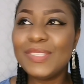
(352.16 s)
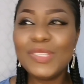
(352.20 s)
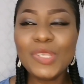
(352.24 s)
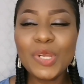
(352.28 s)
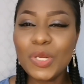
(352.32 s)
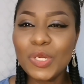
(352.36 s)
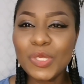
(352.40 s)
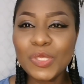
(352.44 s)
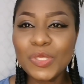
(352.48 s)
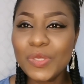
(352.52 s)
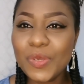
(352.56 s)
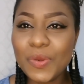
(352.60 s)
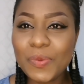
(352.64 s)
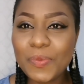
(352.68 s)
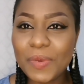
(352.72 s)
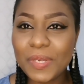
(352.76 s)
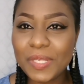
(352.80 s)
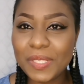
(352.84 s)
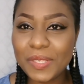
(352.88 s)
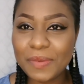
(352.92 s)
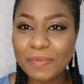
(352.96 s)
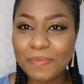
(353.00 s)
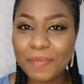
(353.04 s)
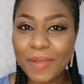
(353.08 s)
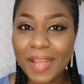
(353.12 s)
talk so
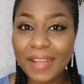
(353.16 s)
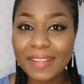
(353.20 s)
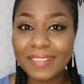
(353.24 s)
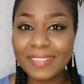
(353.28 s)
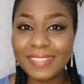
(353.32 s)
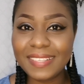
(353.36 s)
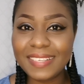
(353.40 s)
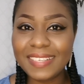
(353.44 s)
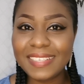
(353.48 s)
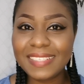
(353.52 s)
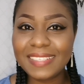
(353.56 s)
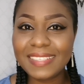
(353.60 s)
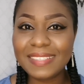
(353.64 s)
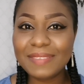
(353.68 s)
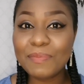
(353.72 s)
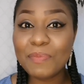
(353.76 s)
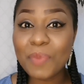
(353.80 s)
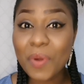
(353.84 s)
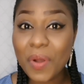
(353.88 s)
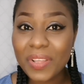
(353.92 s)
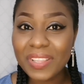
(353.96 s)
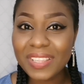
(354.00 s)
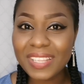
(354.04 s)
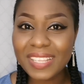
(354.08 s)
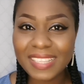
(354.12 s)
much about this.
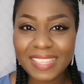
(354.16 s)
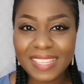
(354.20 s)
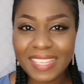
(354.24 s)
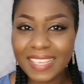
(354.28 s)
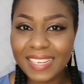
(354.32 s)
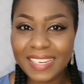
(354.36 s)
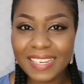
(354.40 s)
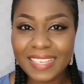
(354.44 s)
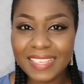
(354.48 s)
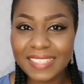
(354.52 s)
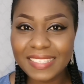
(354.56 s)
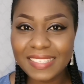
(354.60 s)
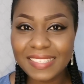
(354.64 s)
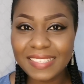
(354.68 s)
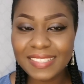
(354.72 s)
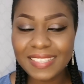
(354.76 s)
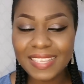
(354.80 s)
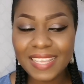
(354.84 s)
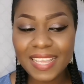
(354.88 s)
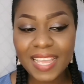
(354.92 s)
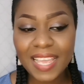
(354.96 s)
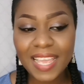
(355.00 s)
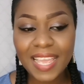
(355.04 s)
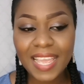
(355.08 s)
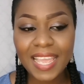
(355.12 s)
But the thing is,
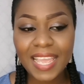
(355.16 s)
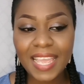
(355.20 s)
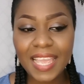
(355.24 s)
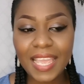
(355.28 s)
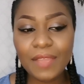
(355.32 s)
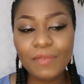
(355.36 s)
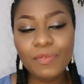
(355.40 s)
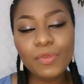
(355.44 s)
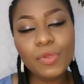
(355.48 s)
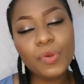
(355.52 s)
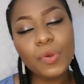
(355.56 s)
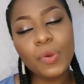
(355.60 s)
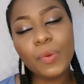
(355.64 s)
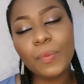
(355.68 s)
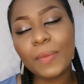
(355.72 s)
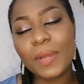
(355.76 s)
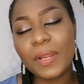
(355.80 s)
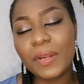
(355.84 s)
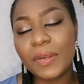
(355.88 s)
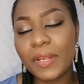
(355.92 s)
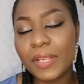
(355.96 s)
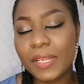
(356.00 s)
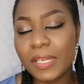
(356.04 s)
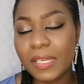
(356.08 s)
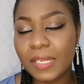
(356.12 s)
if you are
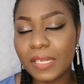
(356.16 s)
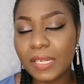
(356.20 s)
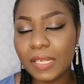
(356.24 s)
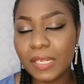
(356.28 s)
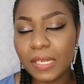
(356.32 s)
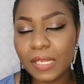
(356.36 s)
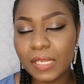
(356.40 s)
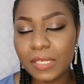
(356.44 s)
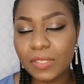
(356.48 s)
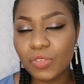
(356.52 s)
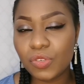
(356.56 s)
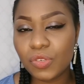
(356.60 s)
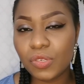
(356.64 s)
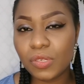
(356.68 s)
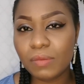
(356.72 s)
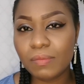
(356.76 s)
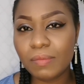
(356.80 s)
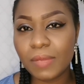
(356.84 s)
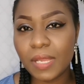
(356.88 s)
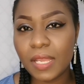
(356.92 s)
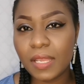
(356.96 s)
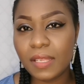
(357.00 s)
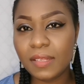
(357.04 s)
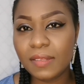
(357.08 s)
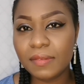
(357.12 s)
marrying a Nigerian
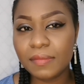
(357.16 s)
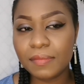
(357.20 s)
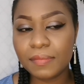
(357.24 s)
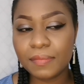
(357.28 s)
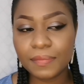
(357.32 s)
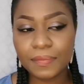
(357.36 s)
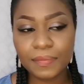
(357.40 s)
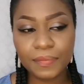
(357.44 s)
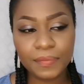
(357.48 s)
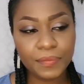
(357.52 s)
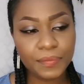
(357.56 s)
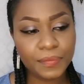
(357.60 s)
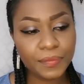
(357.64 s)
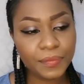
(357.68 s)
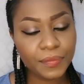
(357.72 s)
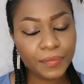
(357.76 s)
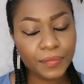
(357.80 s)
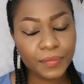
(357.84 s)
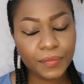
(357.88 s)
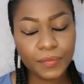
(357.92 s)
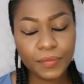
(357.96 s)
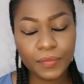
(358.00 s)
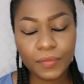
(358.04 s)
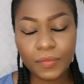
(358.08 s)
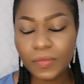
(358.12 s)
man,
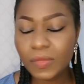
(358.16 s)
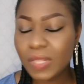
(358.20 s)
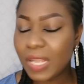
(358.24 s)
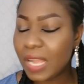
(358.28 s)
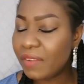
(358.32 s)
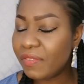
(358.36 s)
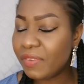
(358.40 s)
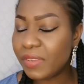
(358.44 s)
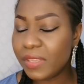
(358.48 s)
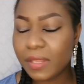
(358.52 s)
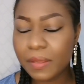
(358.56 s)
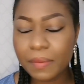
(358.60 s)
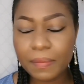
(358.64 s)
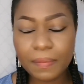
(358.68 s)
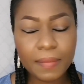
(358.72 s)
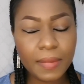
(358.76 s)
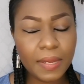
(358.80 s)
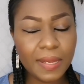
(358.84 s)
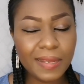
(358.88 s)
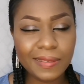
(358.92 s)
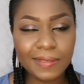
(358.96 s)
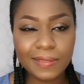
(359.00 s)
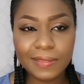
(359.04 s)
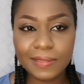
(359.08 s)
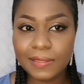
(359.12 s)
have it in
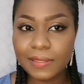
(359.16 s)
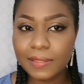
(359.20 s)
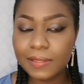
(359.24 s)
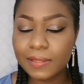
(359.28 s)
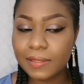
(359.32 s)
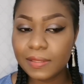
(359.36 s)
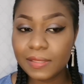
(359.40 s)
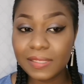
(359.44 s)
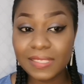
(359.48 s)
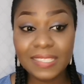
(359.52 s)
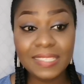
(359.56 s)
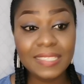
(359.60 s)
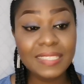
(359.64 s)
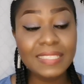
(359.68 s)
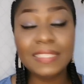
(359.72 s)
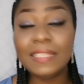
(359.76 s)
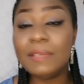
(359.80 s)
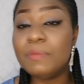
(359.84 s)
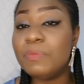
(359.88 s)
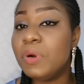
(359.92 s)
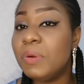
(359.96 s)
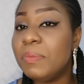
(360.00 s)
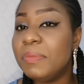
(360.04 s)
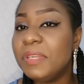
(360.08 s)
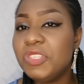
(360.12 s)
mind. The
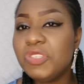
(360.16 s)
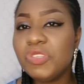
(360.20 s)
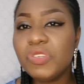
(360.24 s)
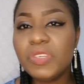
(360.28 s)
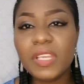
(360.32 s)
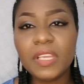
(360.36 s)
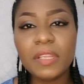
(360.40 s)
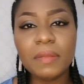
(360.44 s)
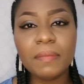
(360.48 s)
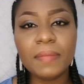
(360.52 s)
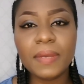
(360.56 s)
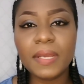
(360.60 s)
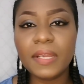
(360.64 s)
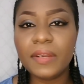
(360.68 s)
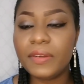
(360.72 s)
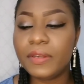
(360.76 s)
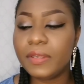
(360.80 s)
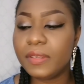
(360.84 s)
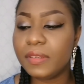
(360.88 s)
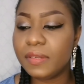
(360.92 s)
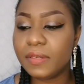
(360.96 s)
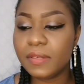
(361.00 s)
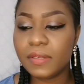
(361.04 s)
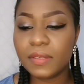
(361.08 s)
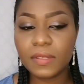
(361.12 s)
moment you get
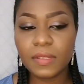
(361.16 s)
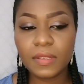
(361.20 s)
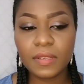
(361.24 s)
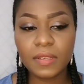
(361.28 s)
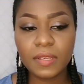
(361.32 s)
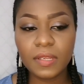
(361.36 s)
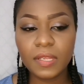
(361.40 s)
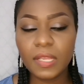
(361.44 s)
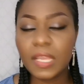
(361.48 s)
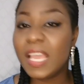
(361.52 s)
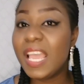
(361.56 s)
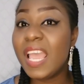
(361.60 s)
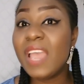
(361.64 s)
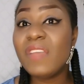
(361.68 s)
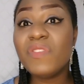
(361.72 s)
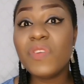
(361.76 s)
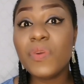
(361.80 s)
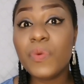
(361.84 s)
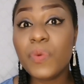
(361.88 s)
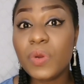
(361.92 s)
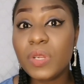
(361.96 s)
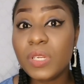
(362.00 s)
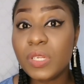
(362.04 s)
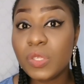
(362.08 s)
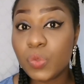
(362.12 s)
married,
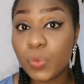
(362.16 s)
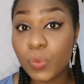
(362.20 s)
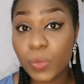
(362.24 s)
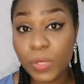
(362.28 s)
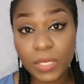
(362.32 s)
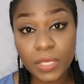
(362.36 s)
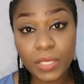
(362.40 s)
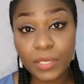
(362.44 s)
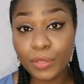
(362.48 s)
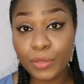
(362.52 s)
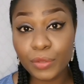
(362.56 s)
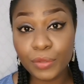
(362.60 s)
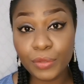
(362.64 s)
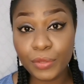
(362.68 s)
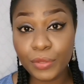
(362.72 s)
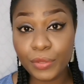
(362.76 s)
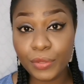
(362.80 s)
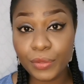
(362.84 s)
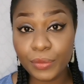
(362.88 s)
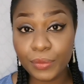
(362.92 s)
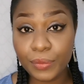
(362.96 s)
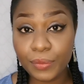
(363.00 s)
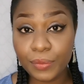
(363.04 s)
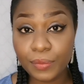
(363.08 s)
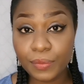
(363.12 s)
everyone is waiting on
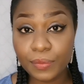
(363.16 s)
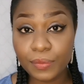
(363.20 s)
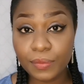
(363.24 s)
you.